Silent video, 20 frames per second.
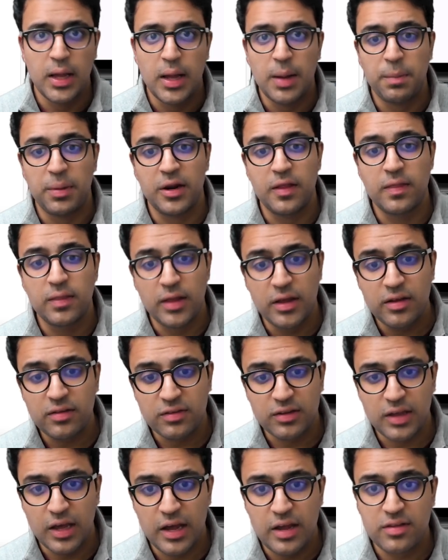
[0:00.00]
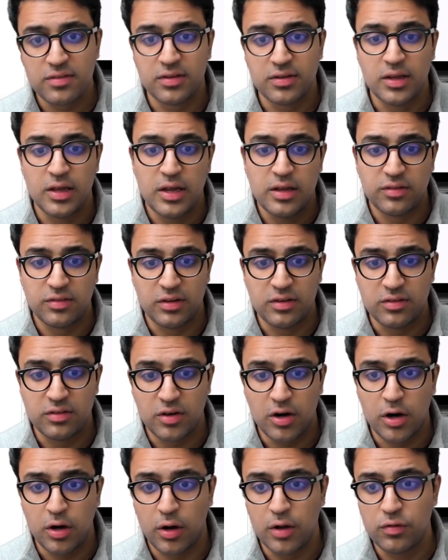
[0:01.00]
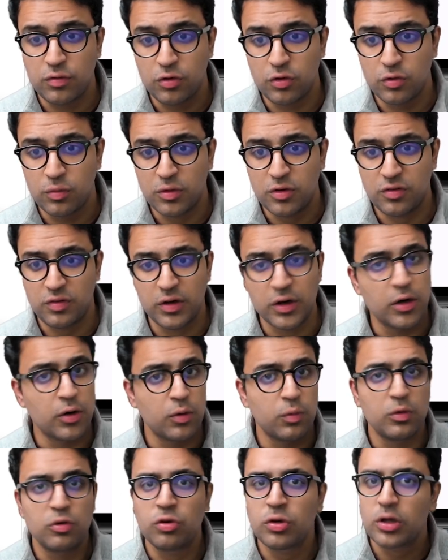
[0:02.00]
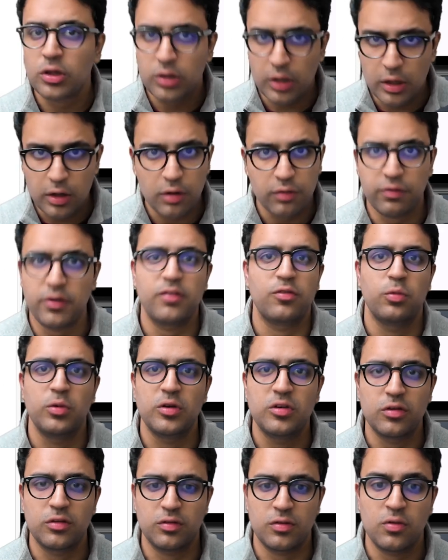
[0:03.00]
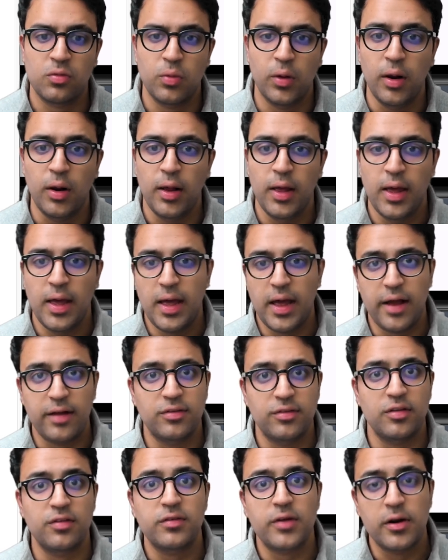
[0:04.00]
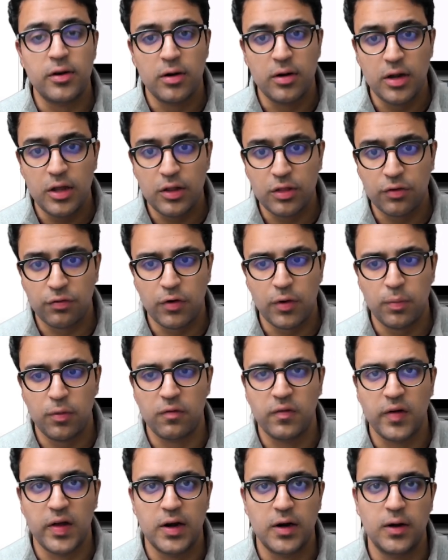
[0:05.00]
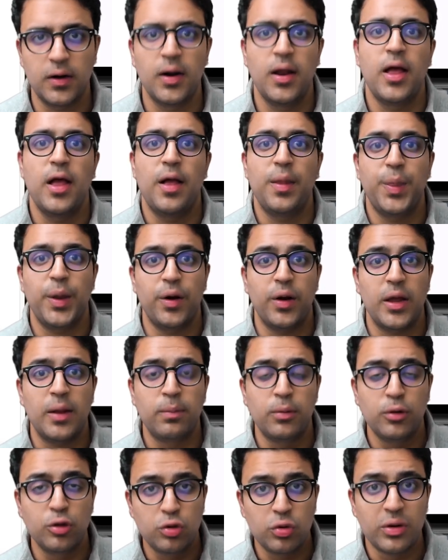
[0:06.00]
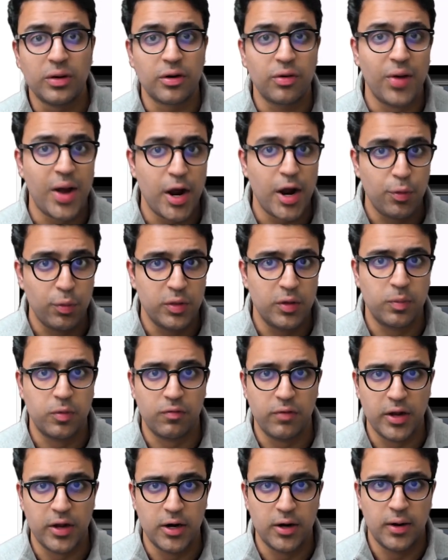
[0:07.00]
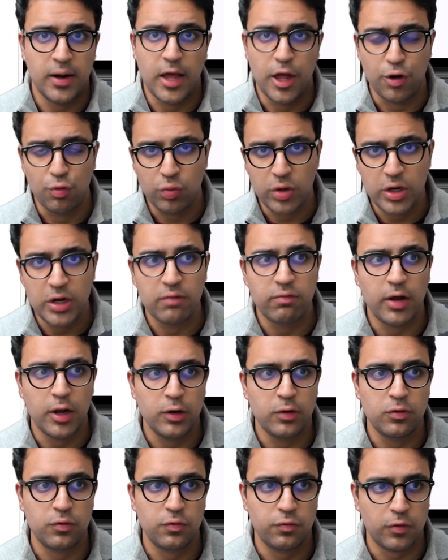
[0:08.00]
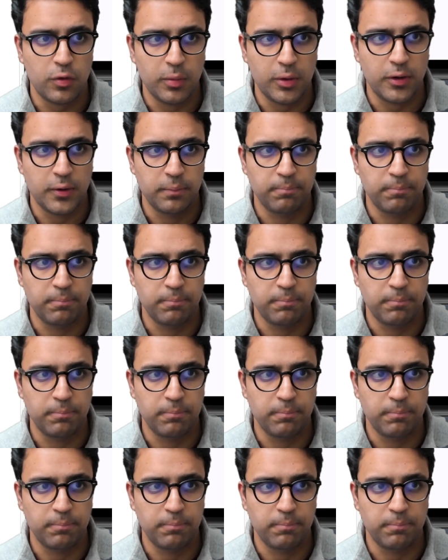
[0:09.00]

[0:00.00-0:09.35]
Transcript: But in this case, since our consumers here, which you could think of as widgets as well, exist underneath of our provider, they're able to interact with the provider and read values from it.